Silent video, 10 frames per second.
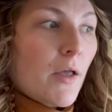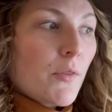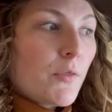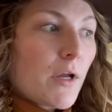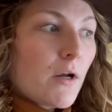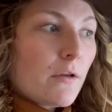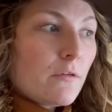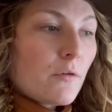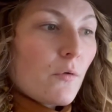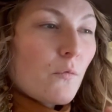
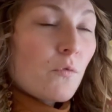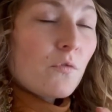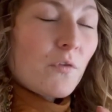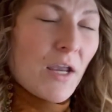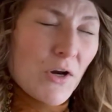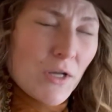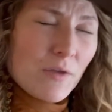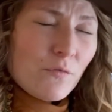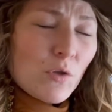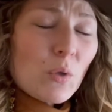there's
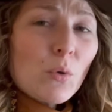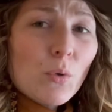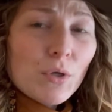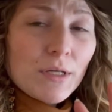very few